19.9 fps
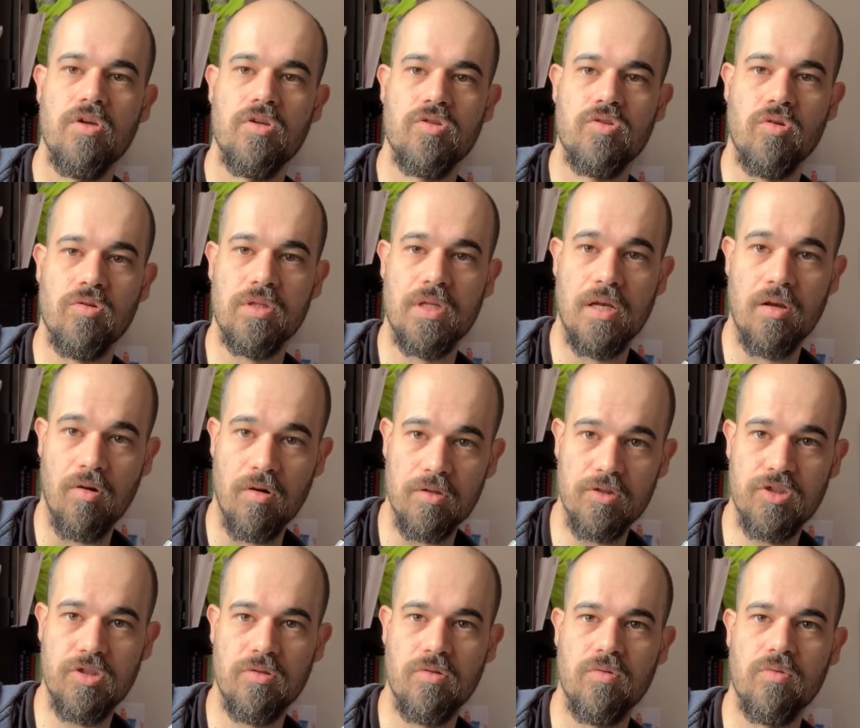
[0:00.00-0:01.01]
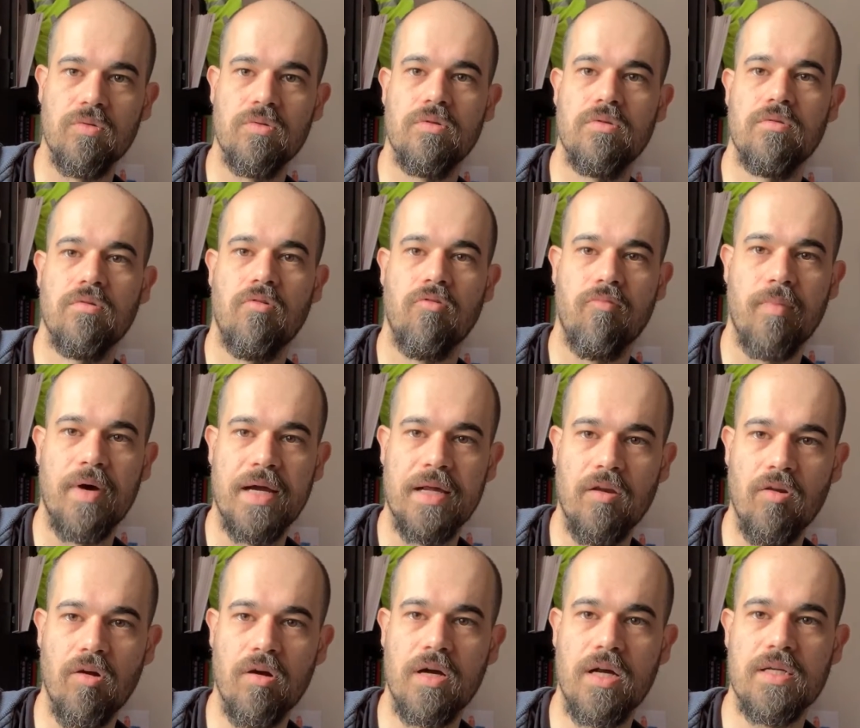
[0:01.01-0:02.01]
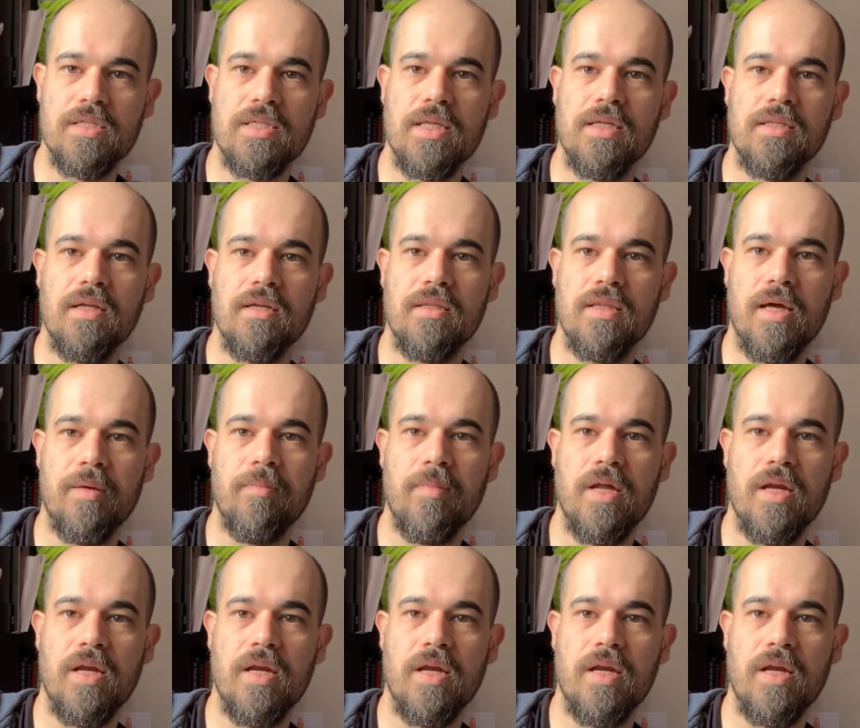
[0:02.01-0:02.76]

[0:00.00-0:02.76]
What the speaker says: So the longitude of my local standard time